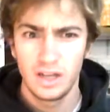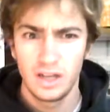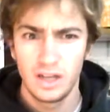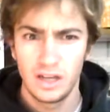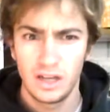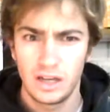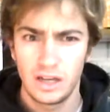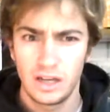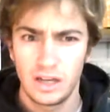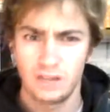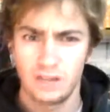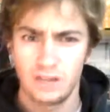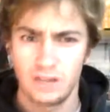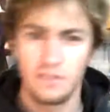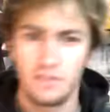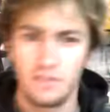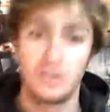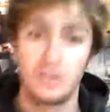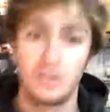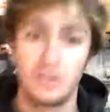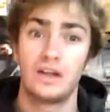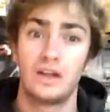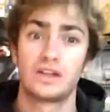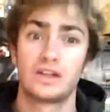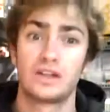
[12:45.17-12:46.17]
And if
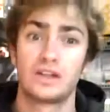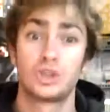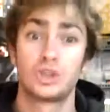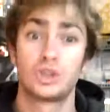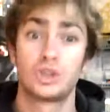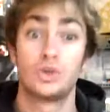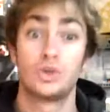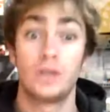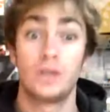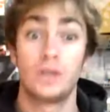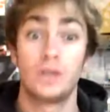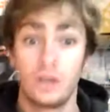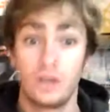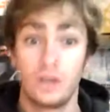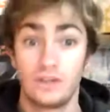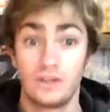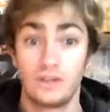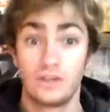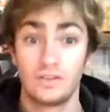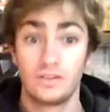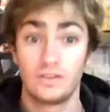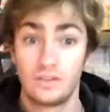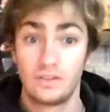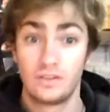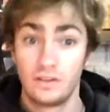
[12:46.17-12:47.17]
it actually
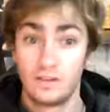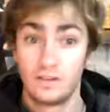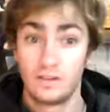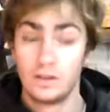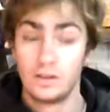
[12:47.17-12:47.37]
is